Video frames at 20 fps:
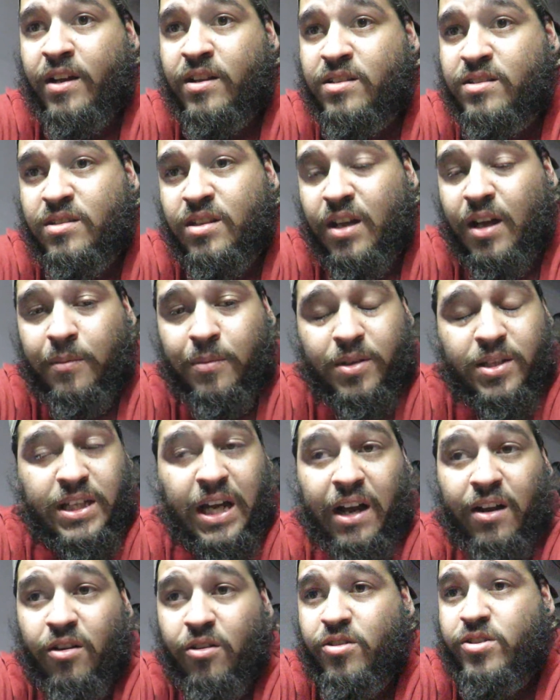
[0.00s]
because I'm a
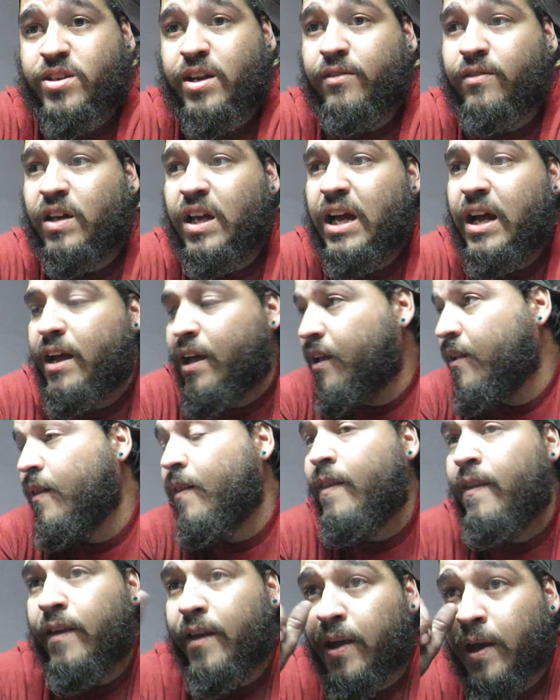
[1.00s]
diehard Chevy guy
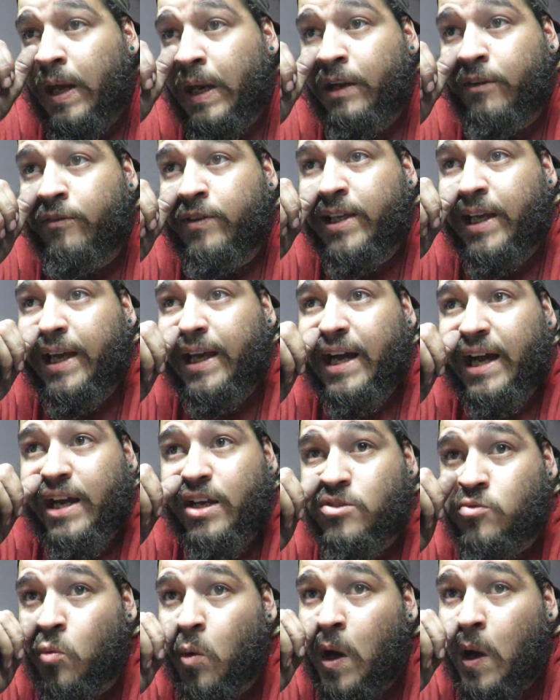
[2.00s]
and a V8
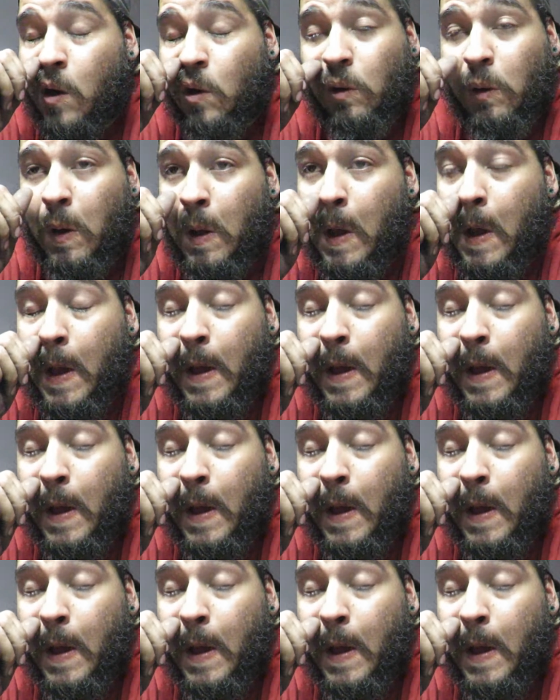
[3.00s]
guy as well.